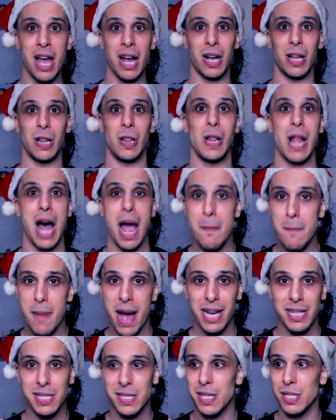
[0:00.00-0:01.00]

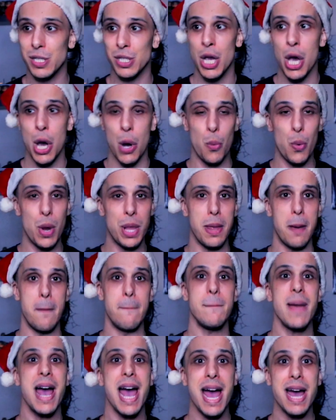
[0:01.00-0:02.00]
climaxes with a
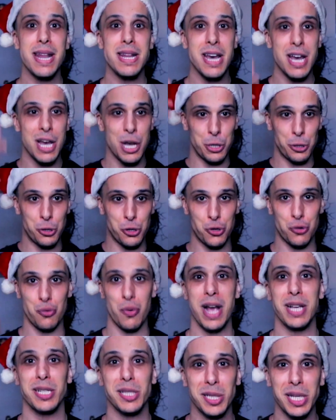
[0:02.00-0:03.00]
man
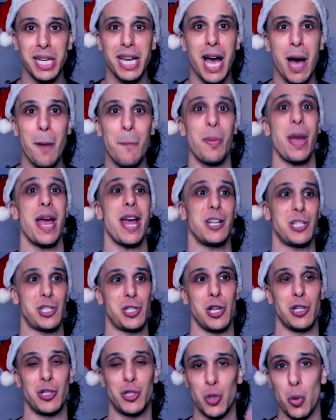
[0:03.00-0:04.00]
dressing up as
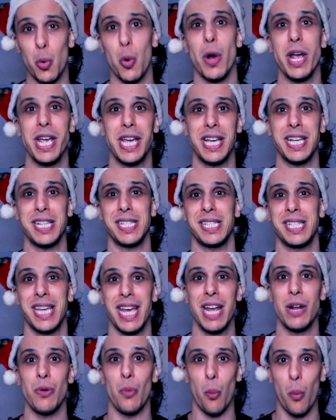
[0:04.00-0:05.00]
the toy his
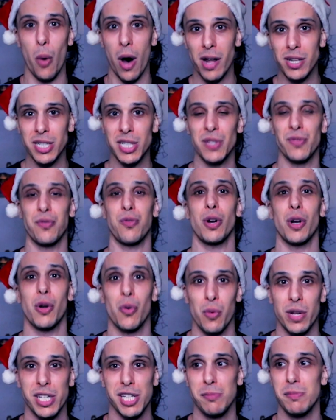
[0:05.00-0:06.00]
kid wants for
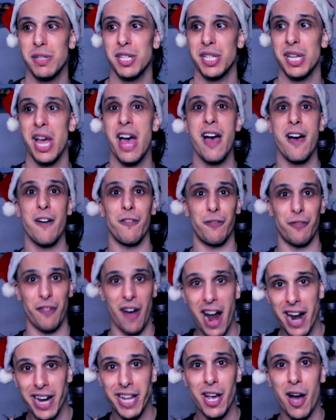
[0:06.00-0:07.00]
Christmas,
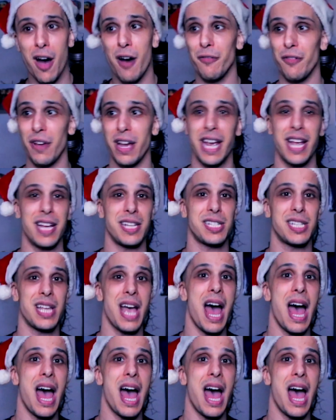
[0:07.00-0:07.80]
fighting off against